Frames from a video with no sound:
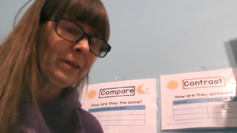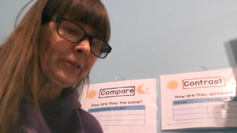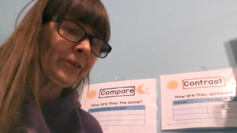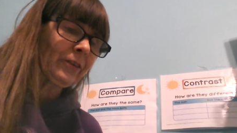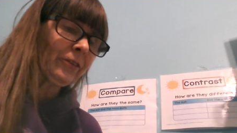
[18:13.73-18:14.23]
he
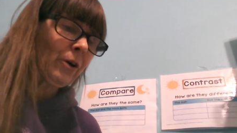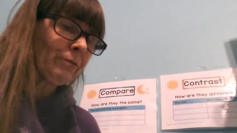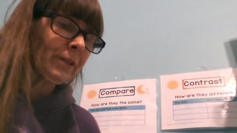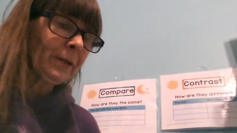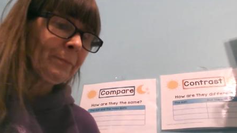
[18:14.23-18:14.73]
said
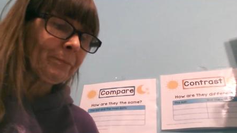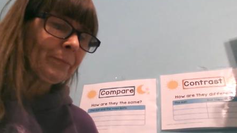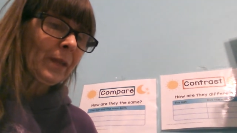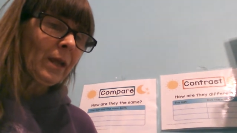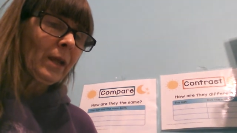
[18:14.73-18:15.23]
softly.
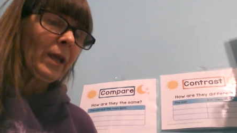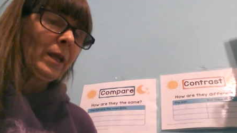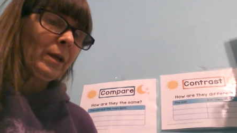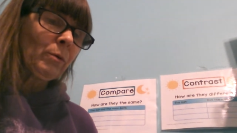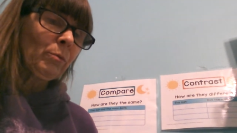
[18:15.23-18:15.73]

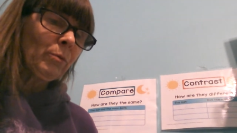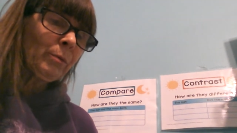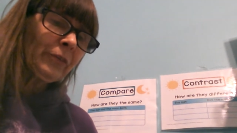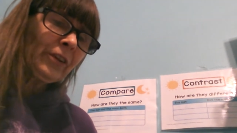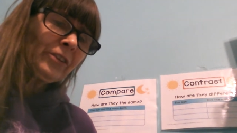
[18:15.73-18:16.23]
What was